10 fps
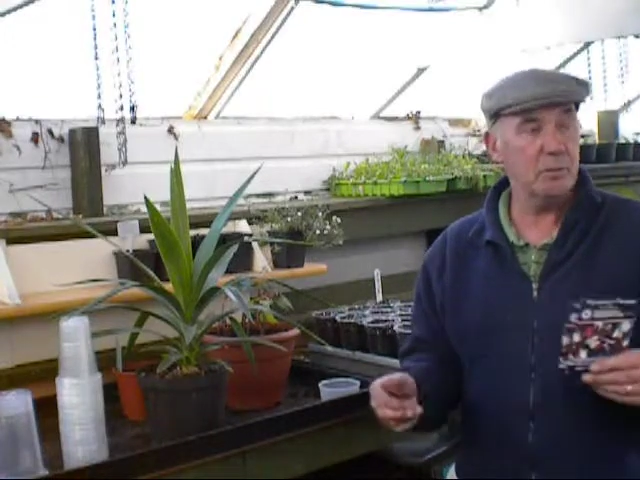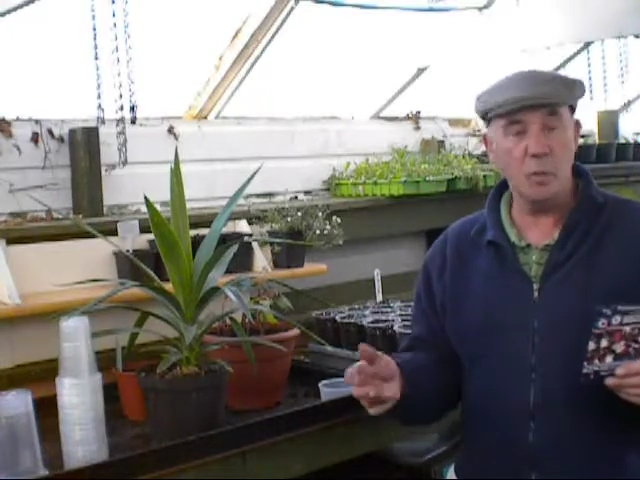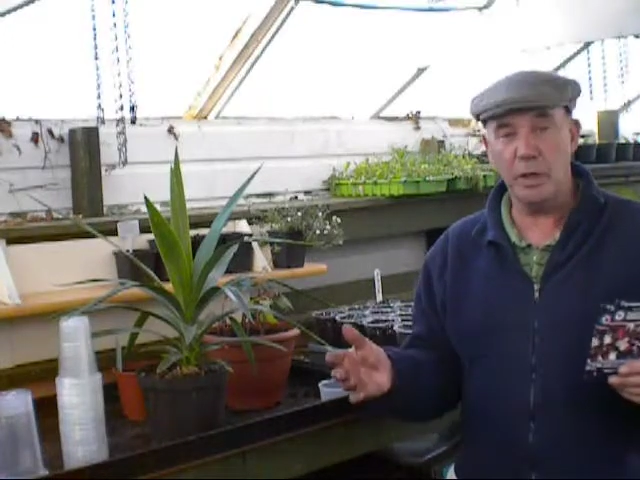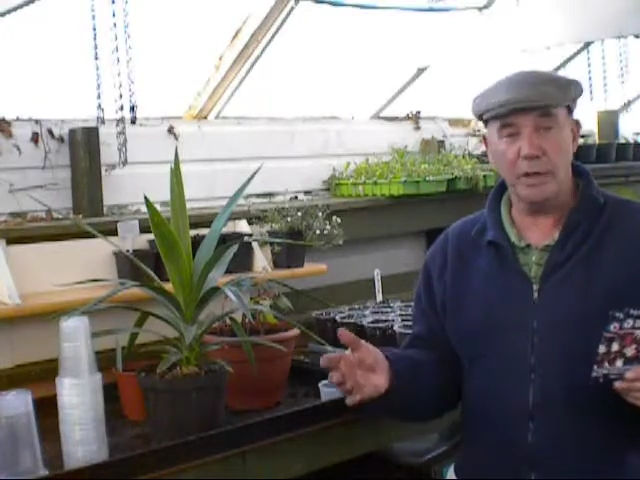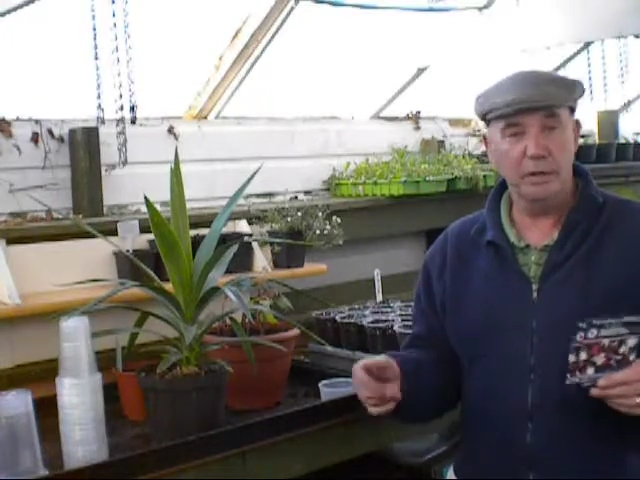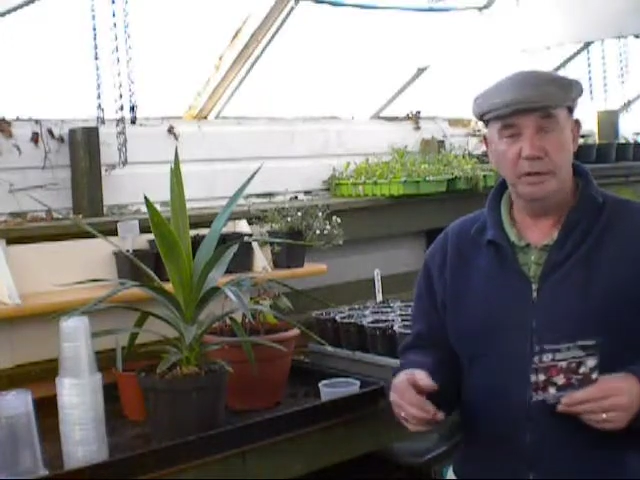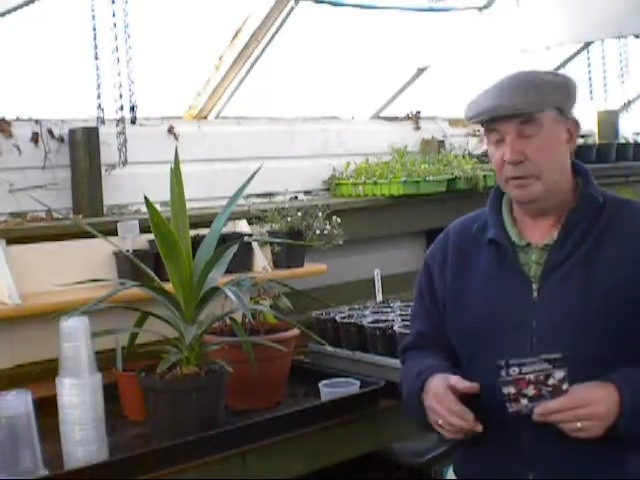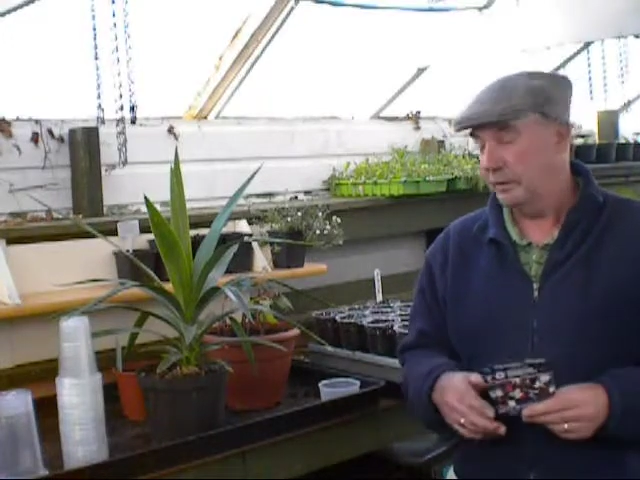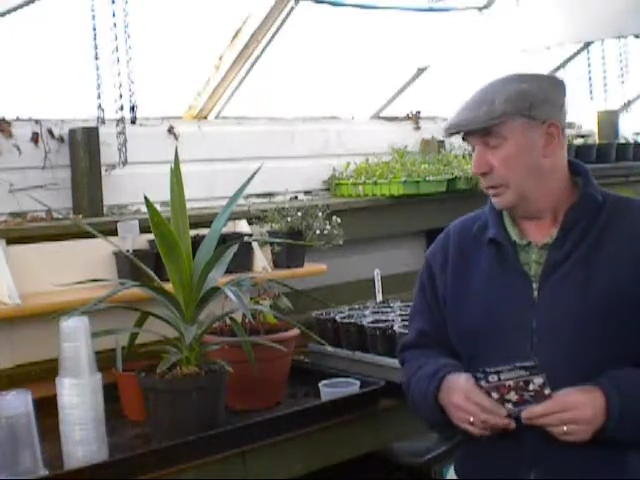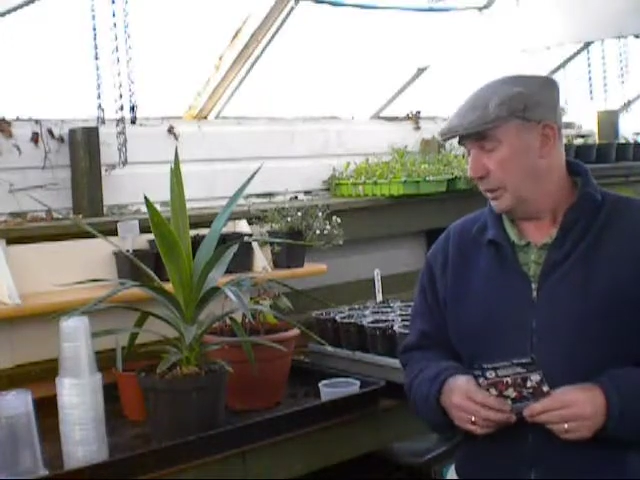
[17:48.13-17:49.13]
get them away
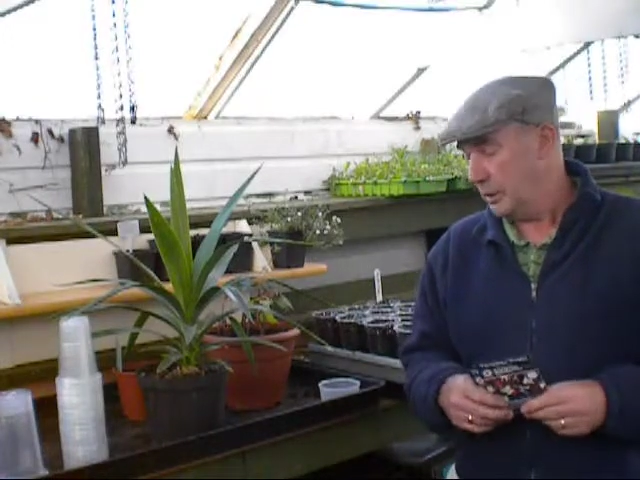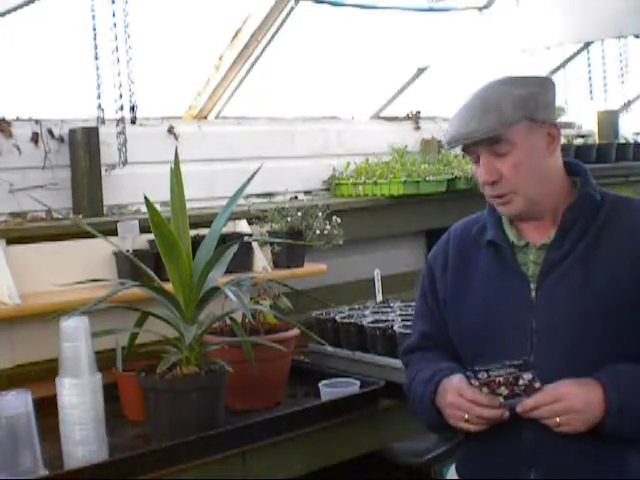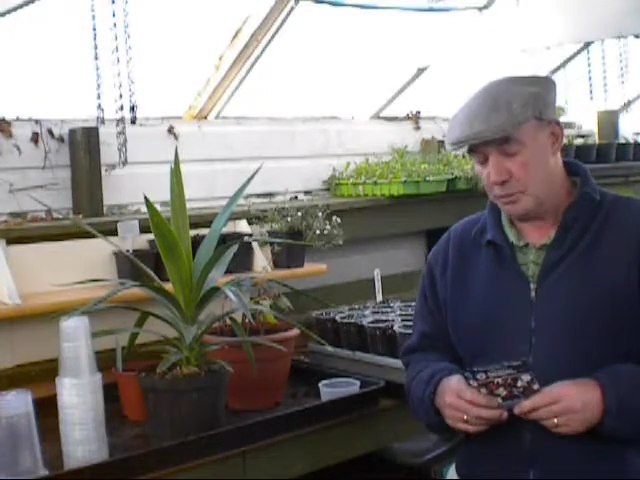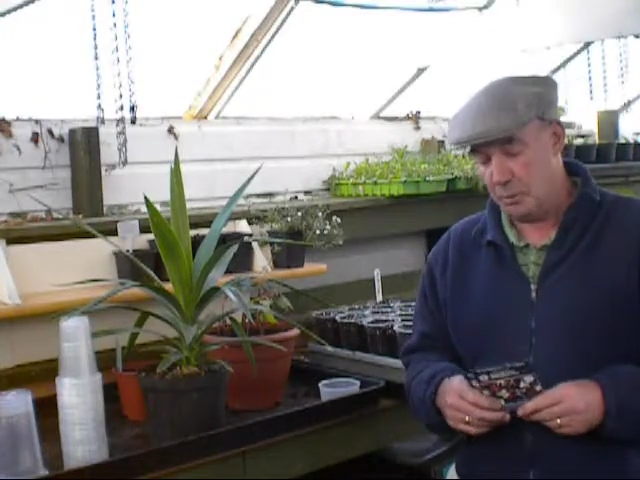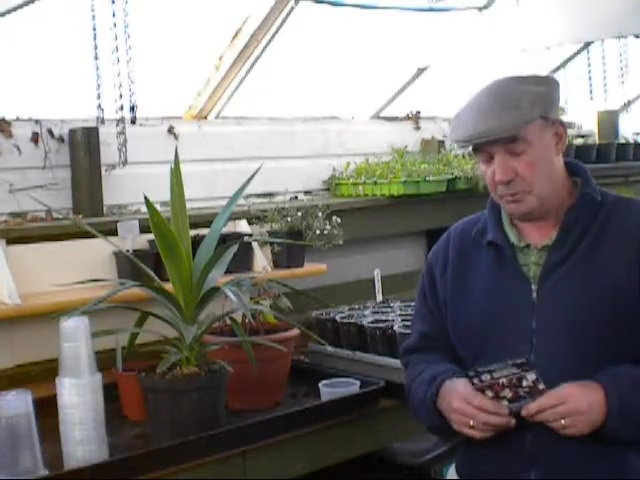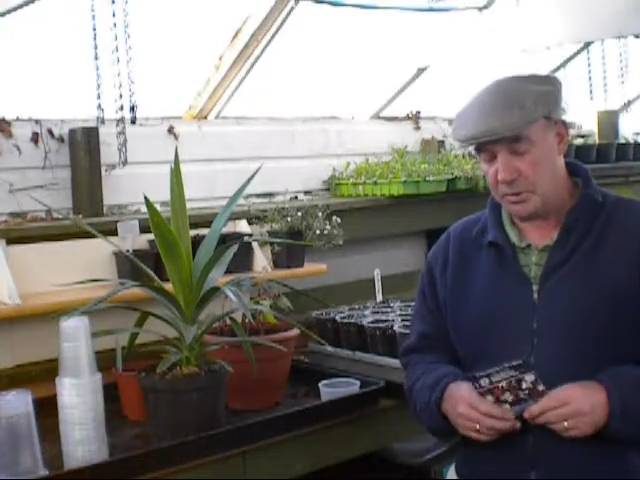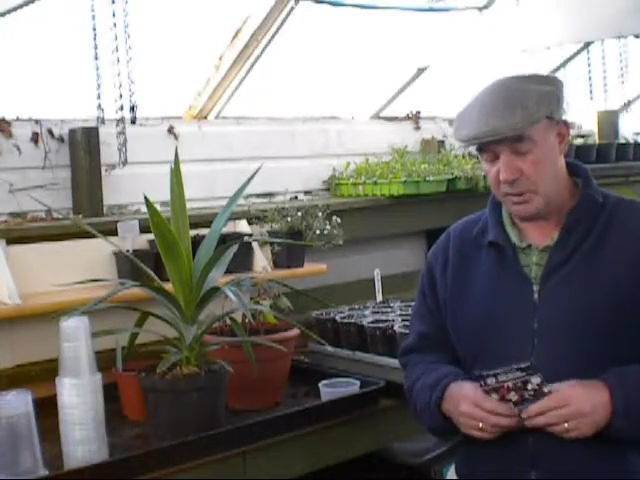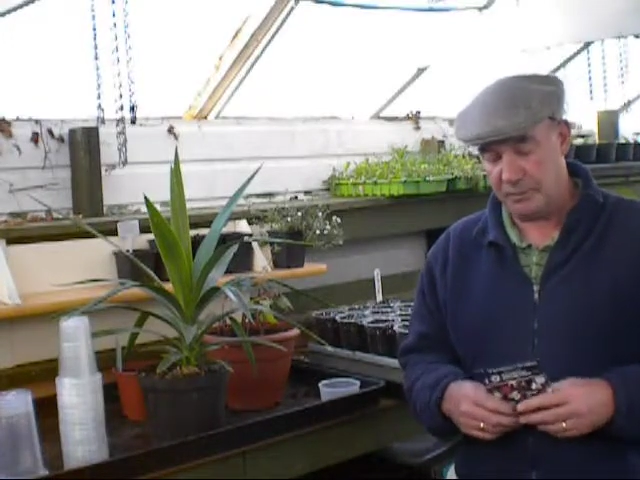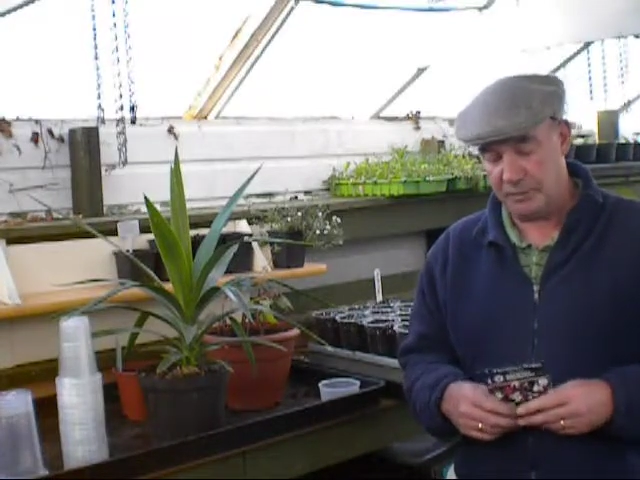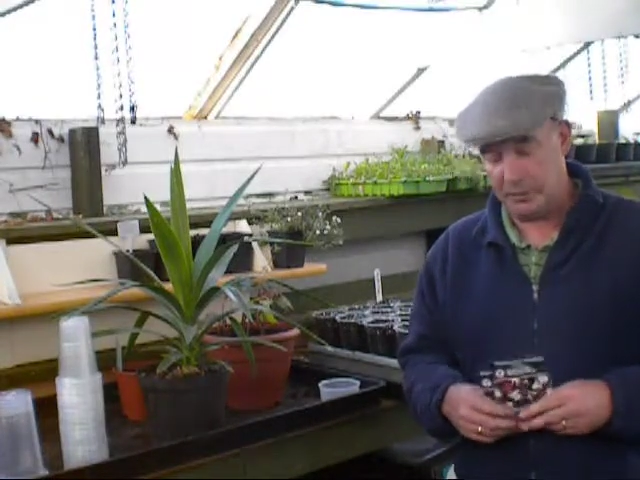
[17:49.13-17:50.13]
and use them up
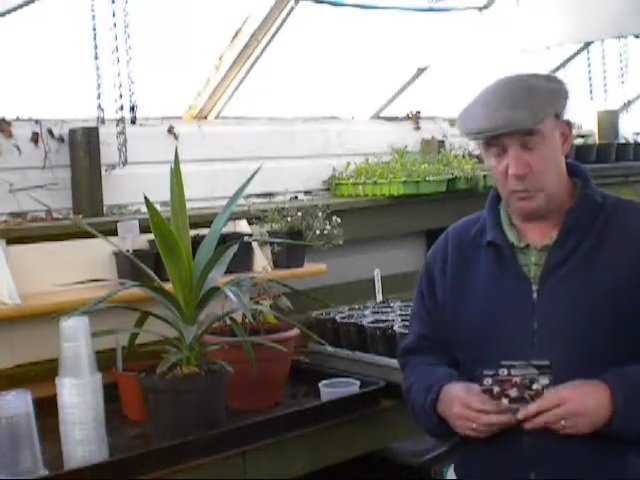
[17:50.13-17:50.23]
myself.